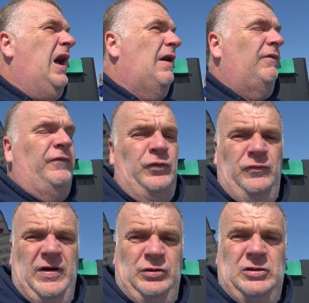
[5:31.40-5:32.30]
other
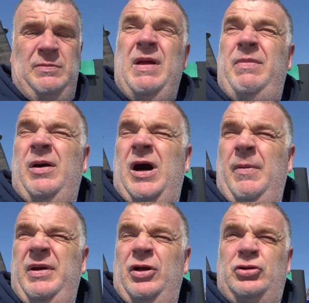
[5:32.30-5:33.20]
food vendors maybe
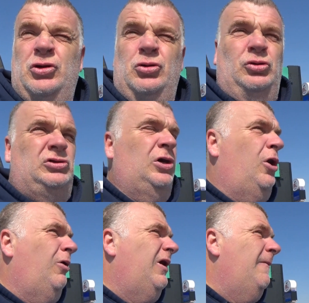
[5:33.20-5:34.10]
up here too.
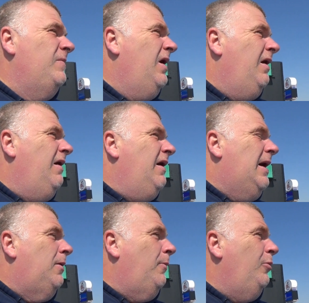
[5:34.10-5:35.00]
So I'm
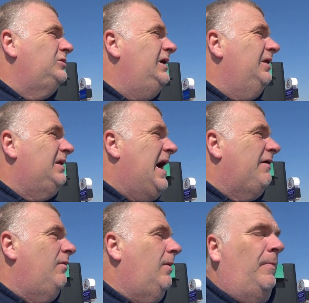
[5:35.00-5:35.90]
hoping we'll see a
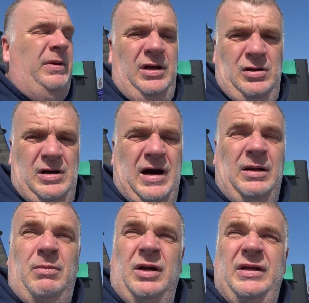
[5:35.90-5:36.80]
lot of them up here on
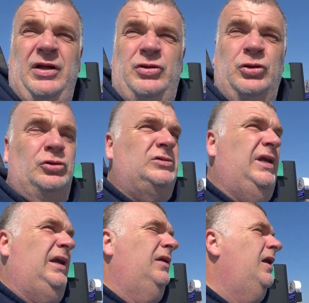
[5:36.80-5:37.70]
a Monday and
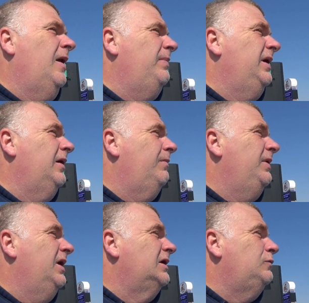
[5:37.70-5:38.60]
Tuesday up here,
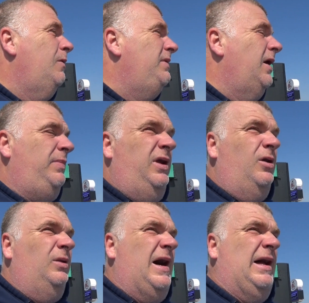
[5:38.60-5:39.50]
because we'll be up here
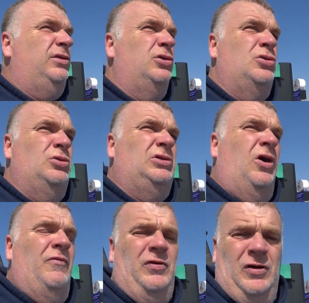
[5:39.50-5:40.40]
a lot too.
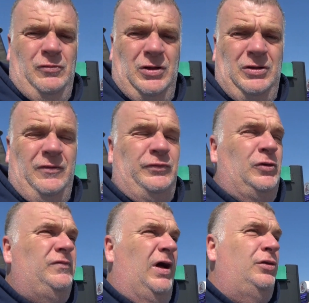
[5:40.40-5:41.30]
So if you're running a
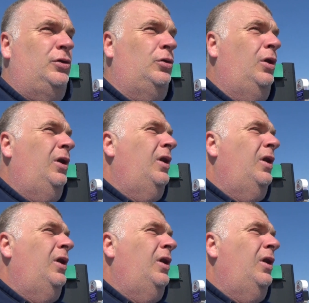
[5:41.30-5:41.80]
food vendor,